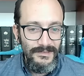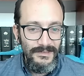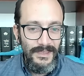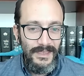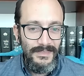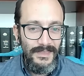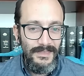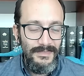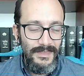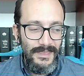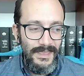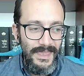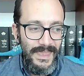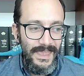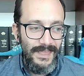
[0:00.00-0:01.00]
and then they
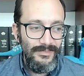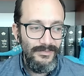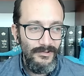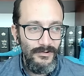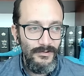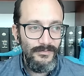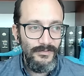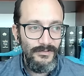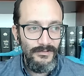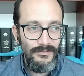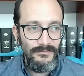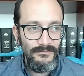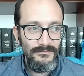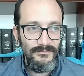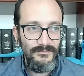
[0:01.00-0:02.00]
hand
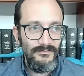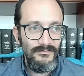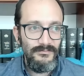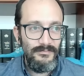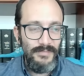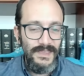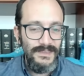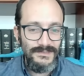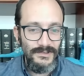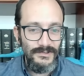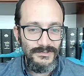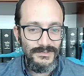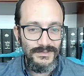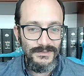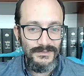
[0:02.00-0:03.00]
over
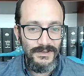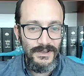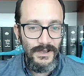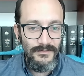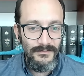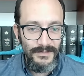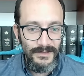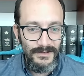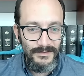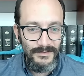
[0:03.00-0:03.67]
pesos to the government.